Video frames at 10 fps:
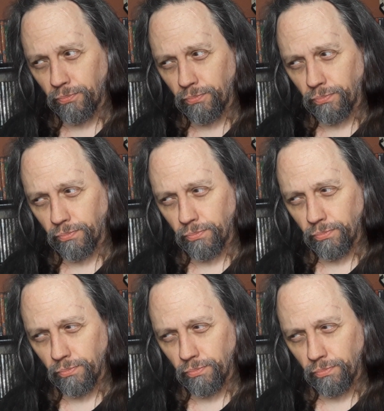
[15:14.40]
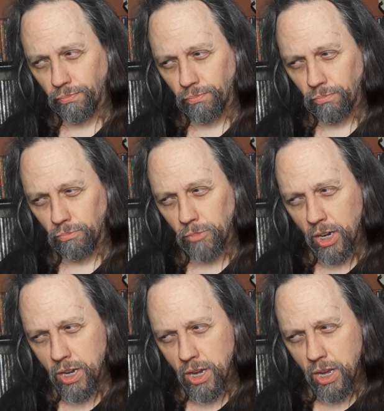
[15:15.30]

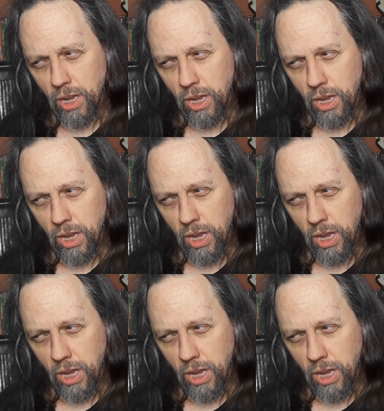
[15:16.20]
[no speech]